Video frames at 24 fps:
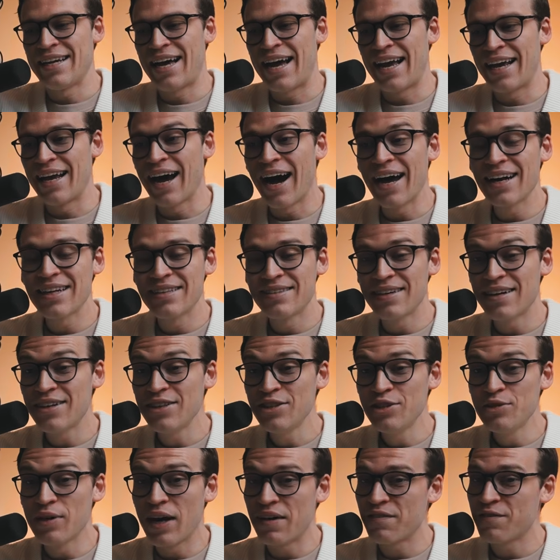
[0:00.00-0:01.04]
I gotta tell
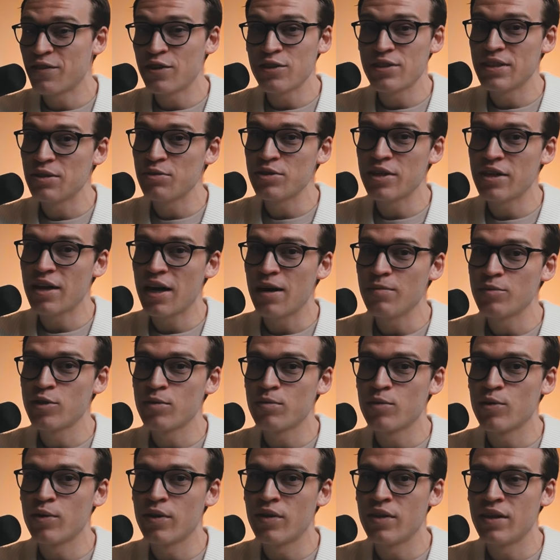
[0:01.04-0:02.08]
you, at first I was
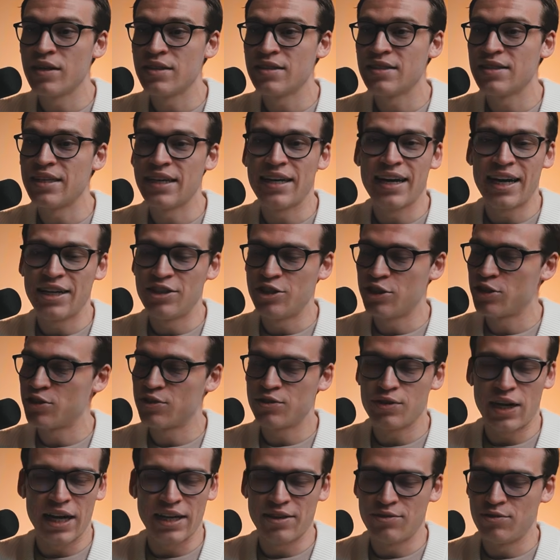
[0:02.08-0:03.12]
uncomfortable with this, and I
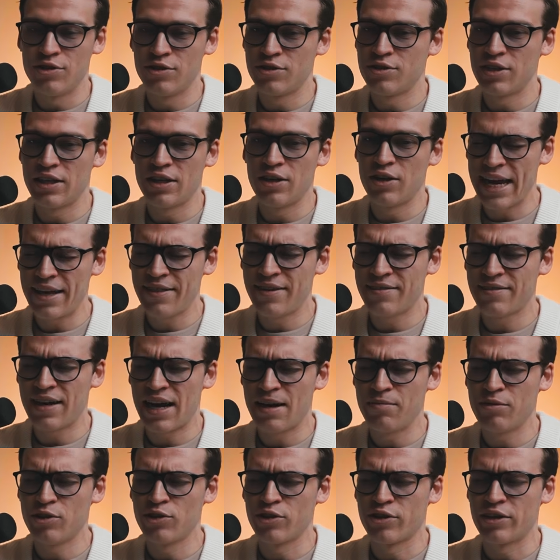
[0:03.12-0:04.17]
just said, take the
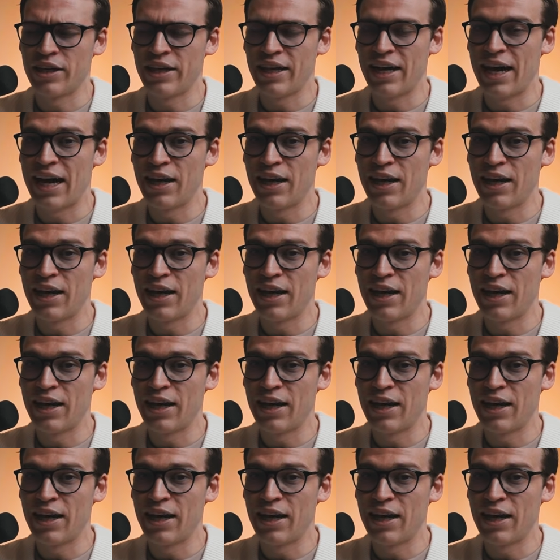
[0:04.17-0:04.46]
time to learn it.